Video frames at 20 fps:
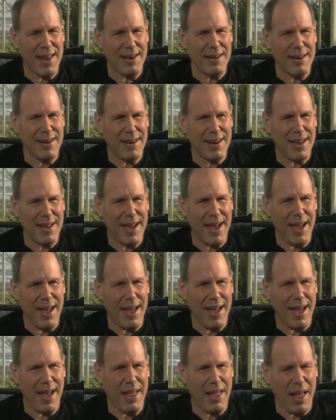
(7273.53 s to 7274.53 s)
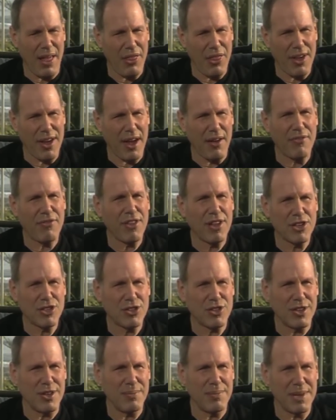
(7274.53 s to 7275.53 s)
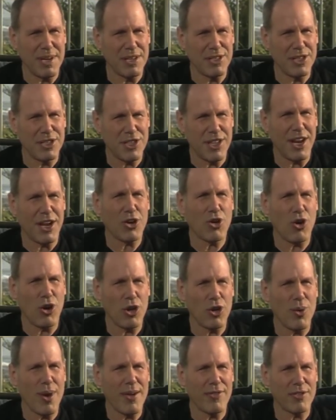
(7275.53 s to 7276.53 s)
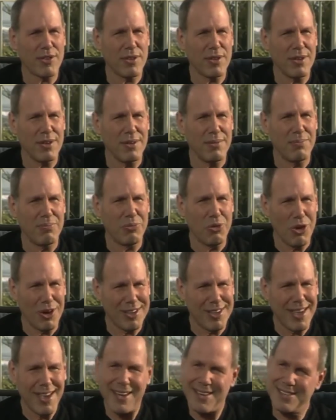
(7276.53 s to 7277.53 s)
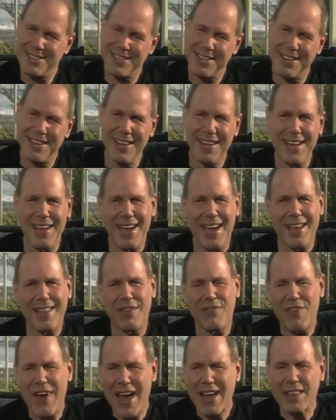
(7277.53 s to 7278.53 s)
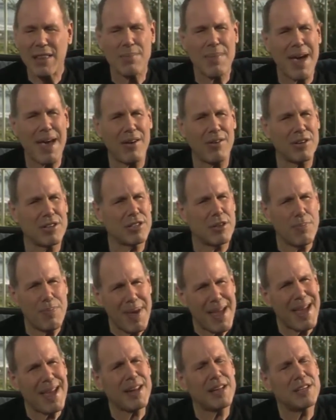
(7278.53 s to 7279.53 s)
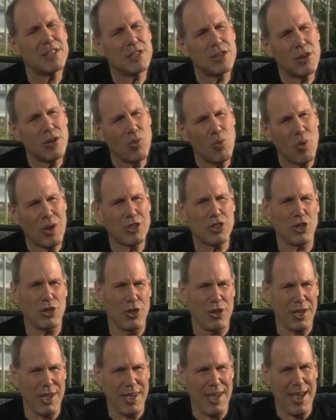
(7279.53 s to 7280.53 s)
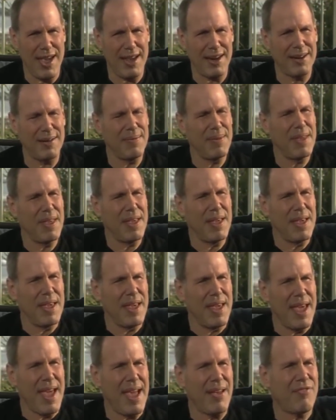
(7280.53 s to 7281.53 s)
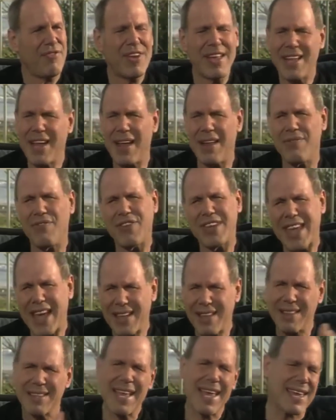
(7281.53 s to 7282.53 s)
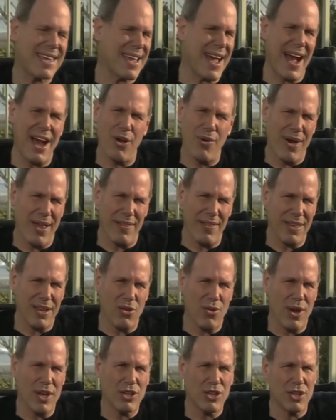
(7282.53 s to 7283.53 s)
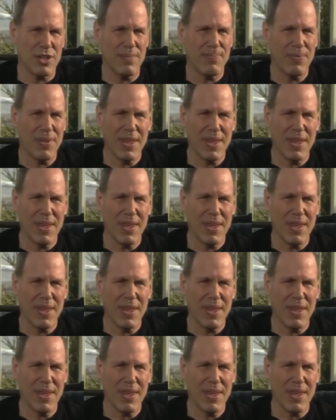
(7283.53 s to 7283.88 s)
And I think I flustered him because he said, I'll call you after the broadcast. And the fact of the matter is, depends what you're looking at. And take Yahoo out of the equation.